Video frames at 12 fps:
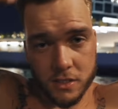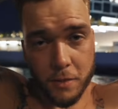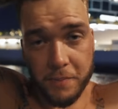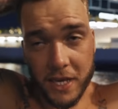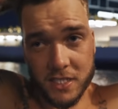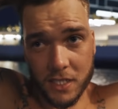So
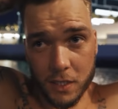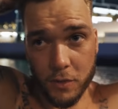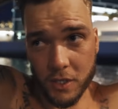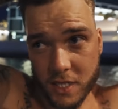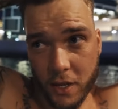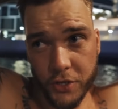basically we
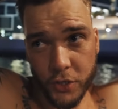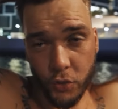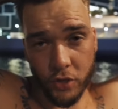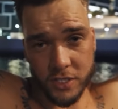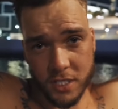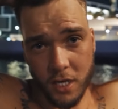was out in the
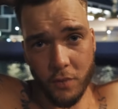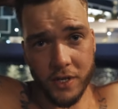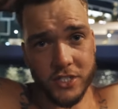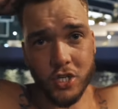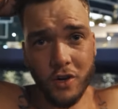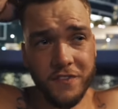water, it
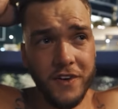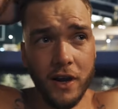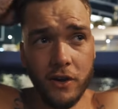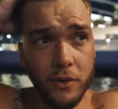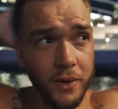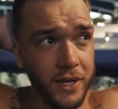went so
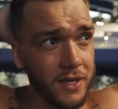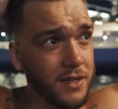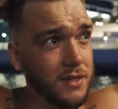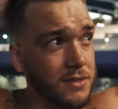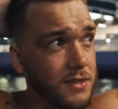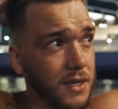far away,
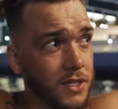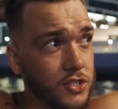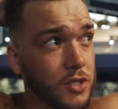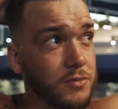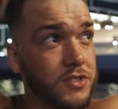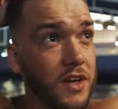I
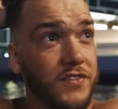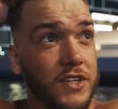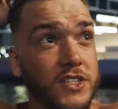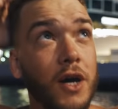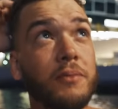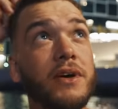jumped off the
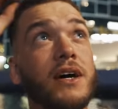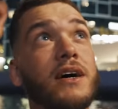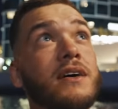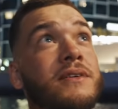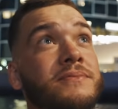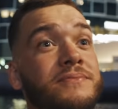top
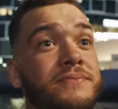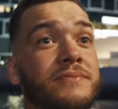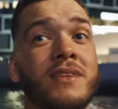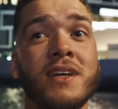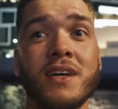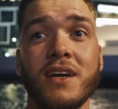here,
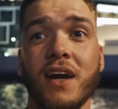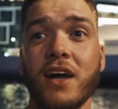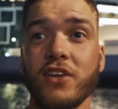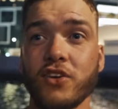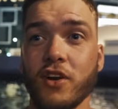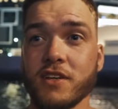
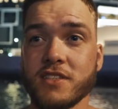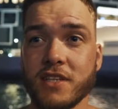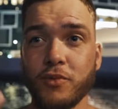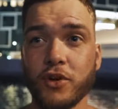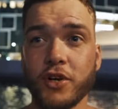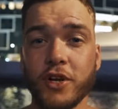and the guy's
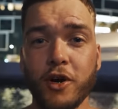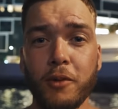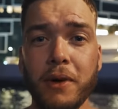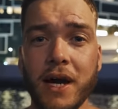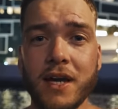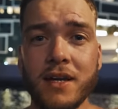saying we gotta go
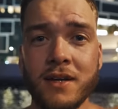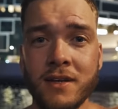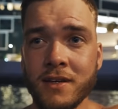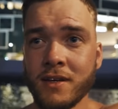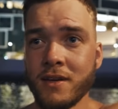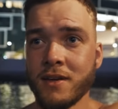back.
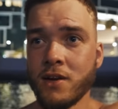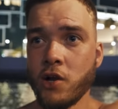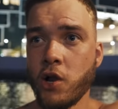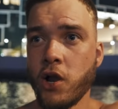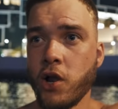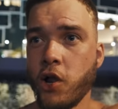
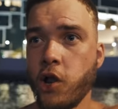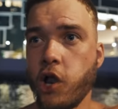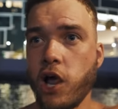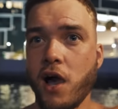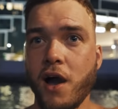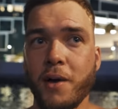
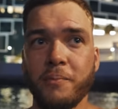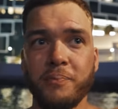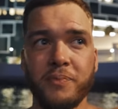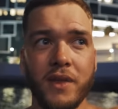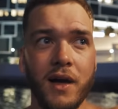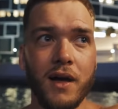
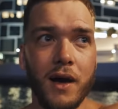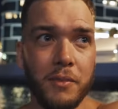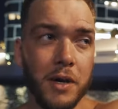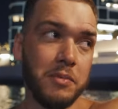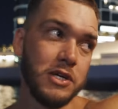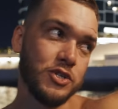Um, I
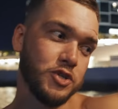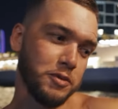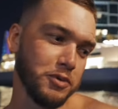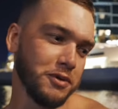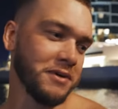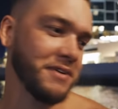might be in
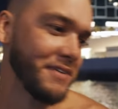trouble.